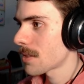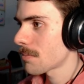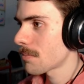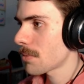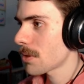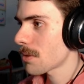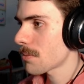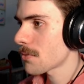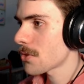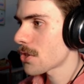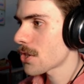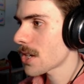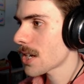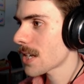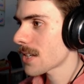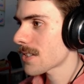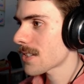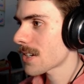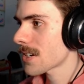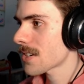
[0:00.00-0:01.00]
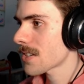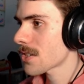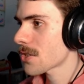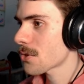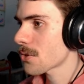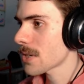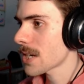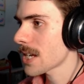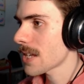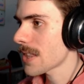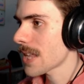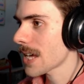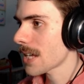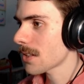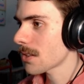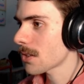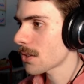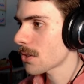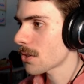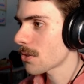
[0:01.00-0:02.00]
Put them just under the tree.
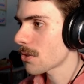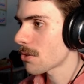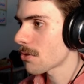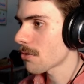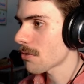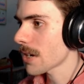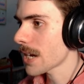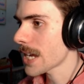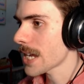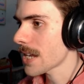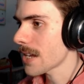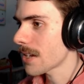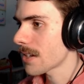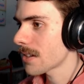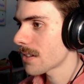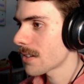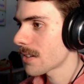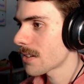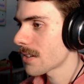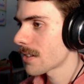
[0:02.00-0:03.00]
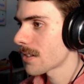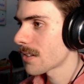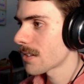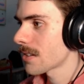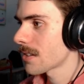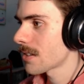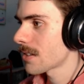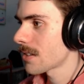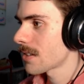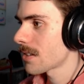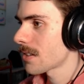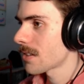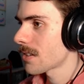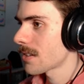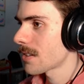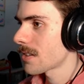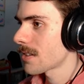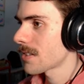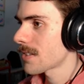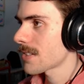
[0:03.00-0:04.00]
That'll look great.
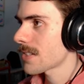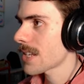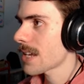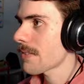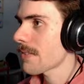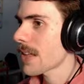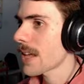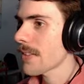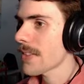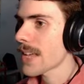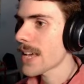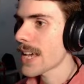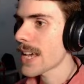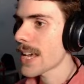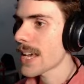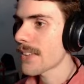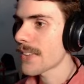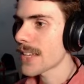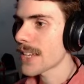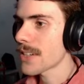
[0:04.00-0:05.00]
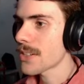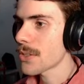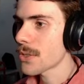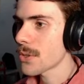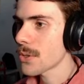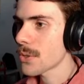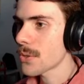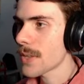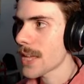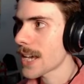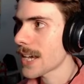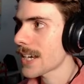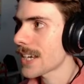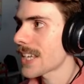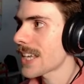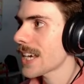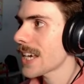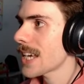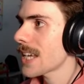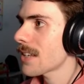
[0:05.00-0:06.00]
Save that there, and then do that
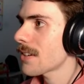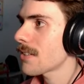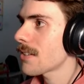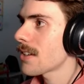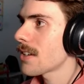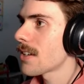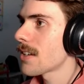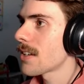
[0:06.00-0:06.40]
again